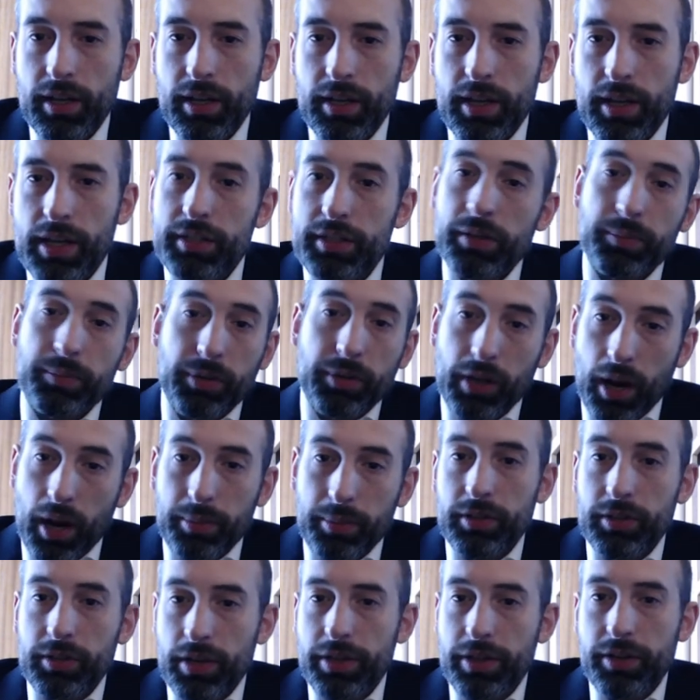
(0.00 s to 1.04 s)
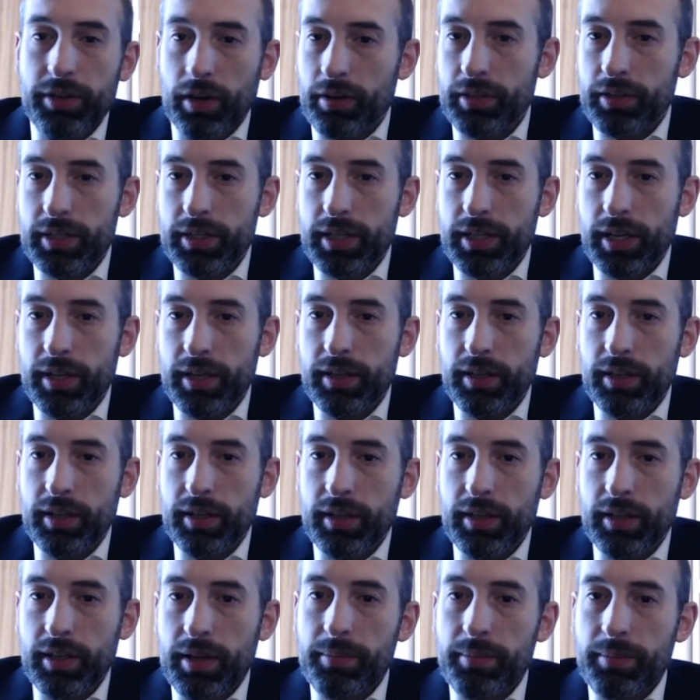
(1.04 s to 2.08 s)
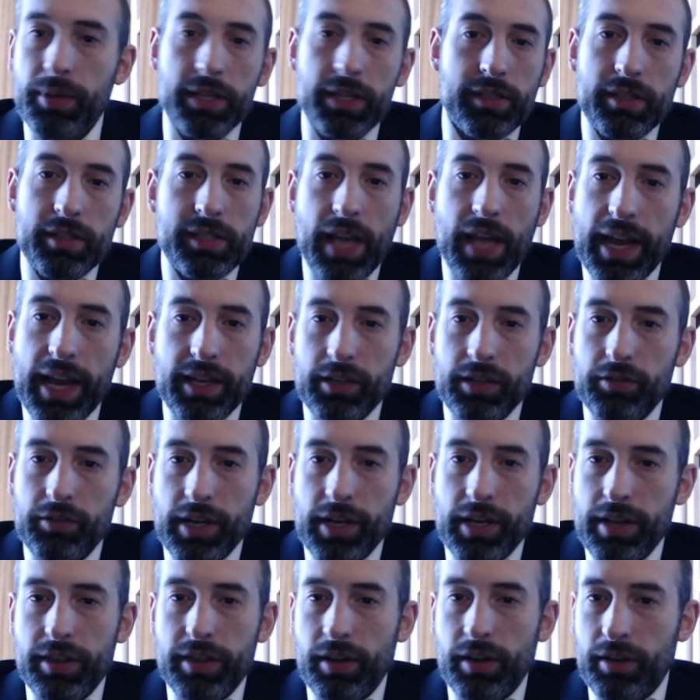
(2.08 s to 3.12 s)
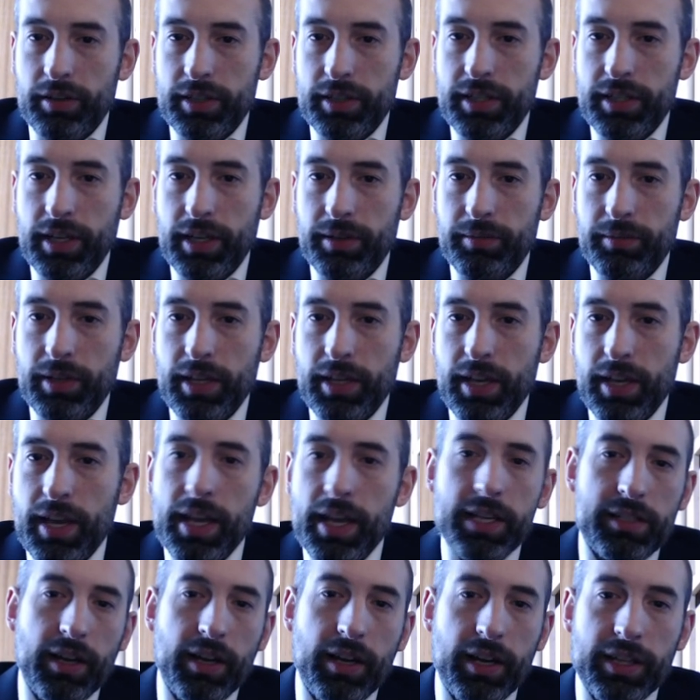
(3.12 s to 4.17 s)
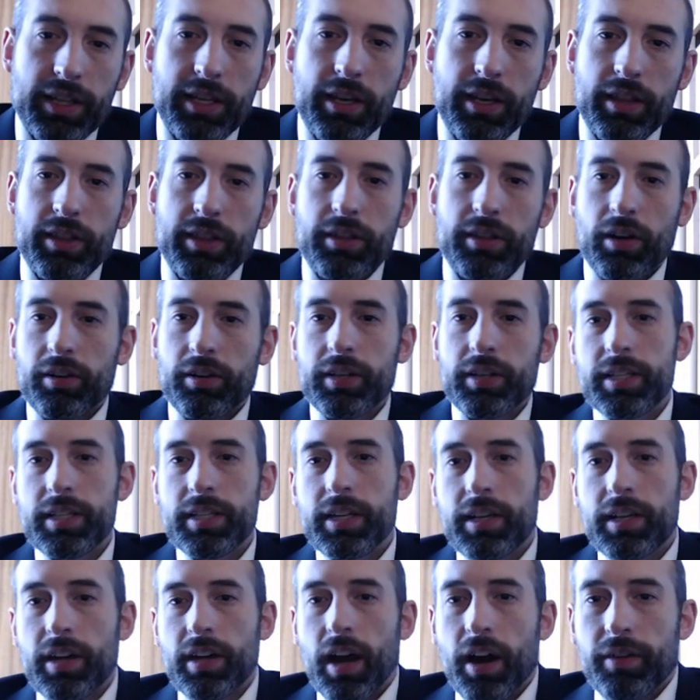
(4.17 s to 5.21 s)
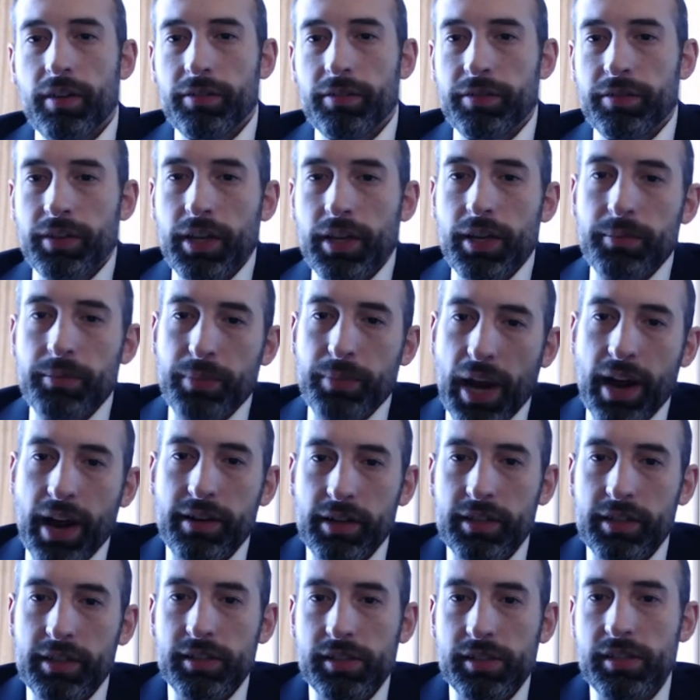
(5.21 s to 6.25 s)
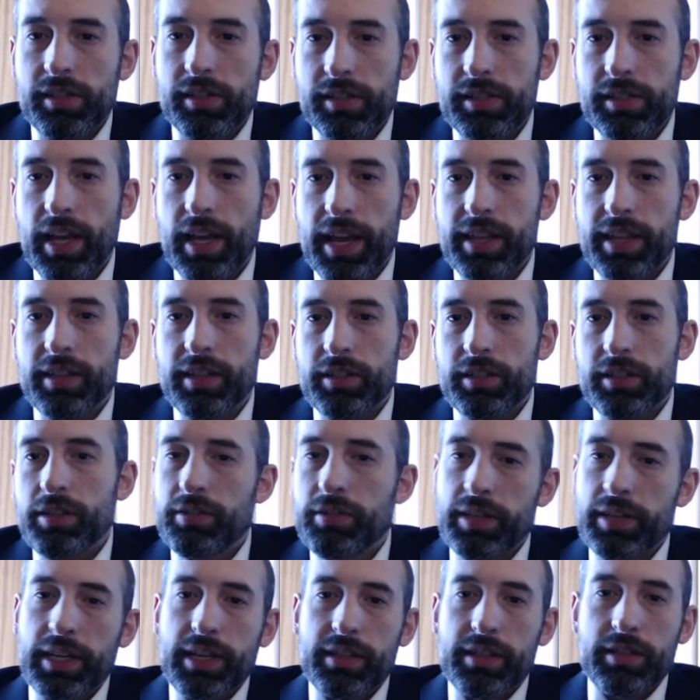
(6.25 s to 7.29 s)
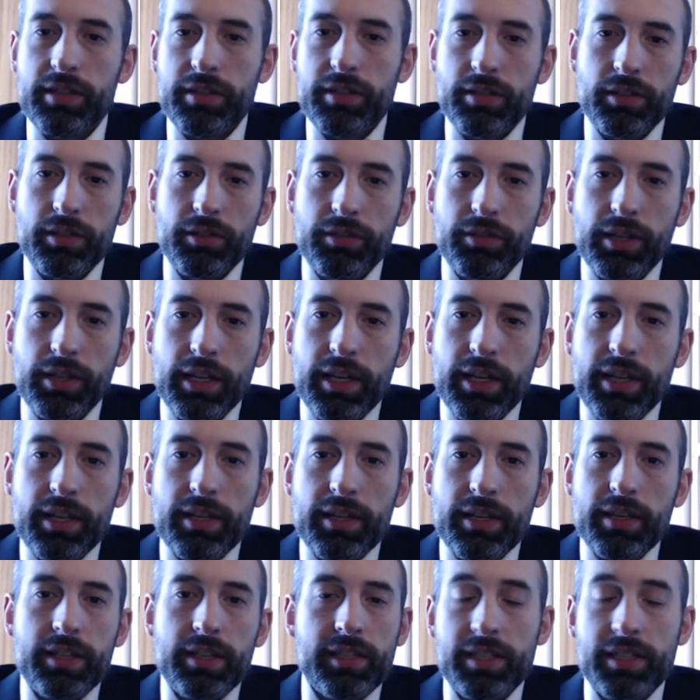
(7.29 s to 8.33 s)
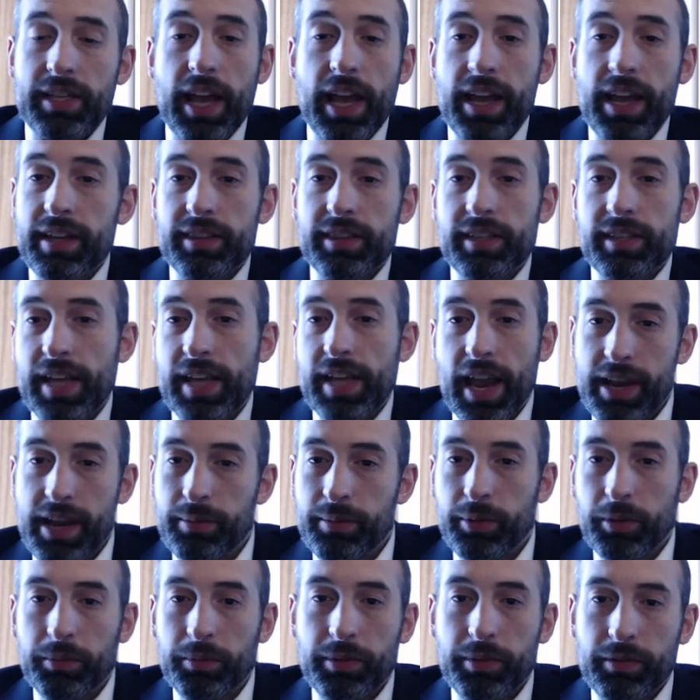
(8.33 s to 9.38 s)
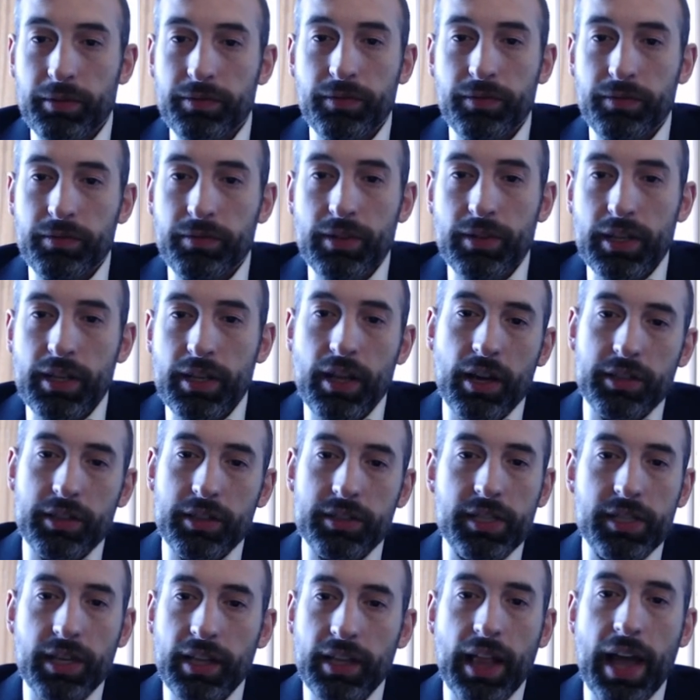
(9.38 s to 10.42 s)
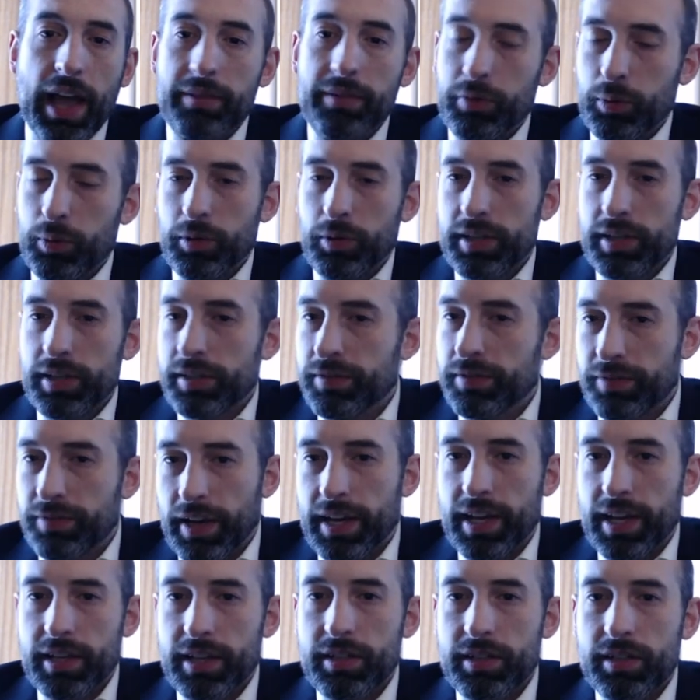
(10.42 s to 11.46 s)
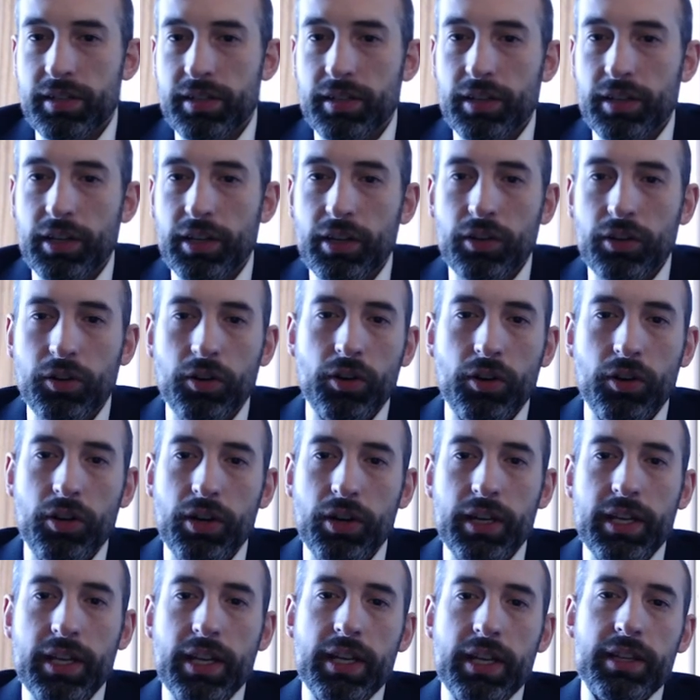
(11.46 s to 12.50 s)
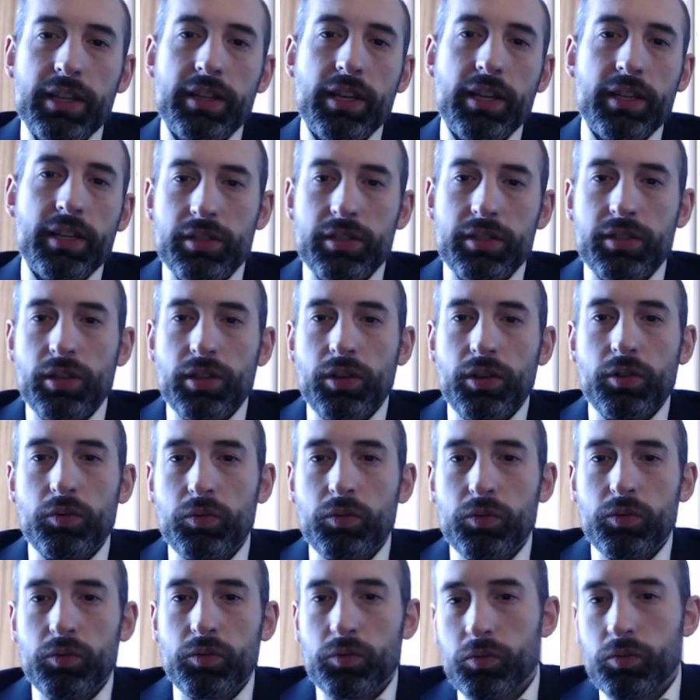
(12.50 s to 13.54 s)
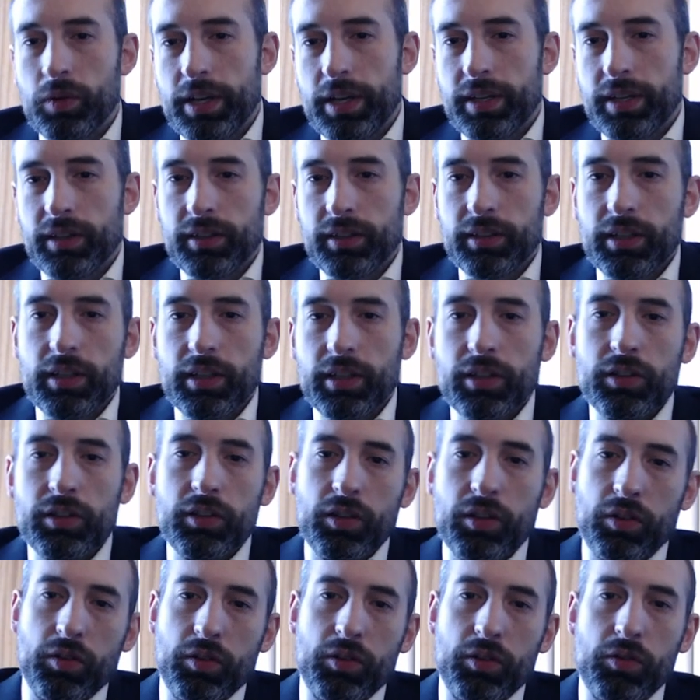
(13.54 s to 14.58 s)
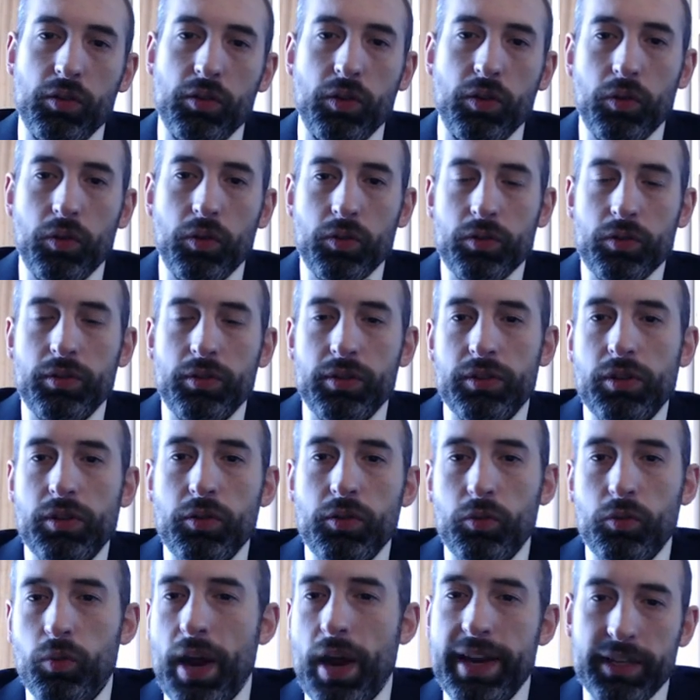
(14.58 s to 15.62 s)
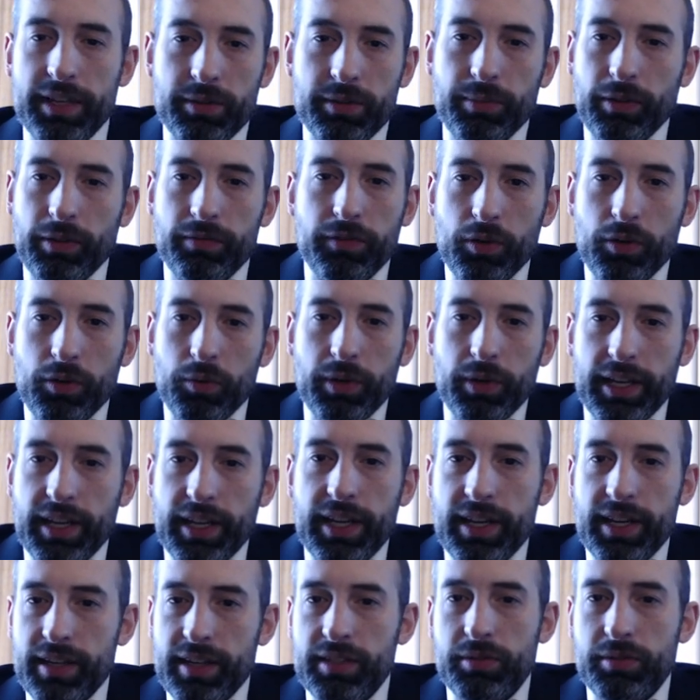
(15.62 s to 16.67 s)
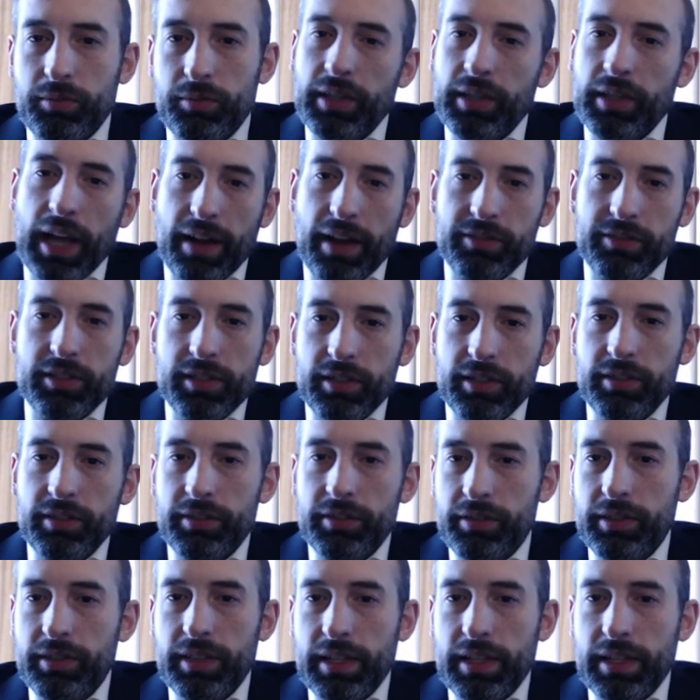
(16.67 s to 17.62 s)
It's a proper authority, but it's a secondary authority. It's like the authority of parents to say that you need to stay at the table before until everyone has finished, or that we'll wait before we eat, we'll have to